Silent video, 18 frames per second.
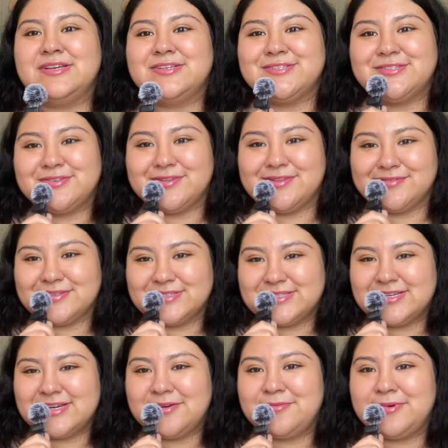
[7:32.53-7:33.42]
So the
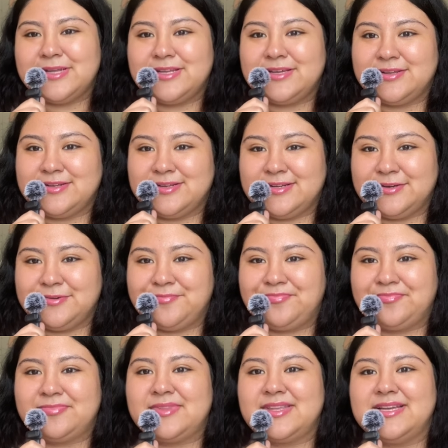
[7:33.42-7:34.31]
first thing I want you to
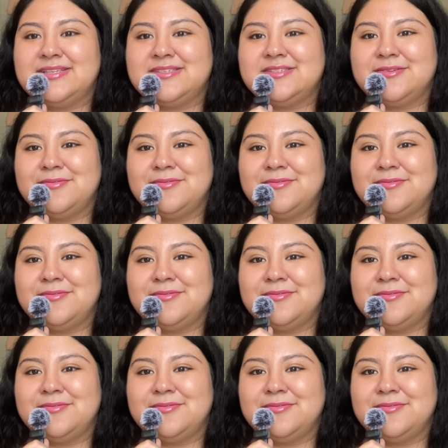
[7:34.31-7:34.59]
do is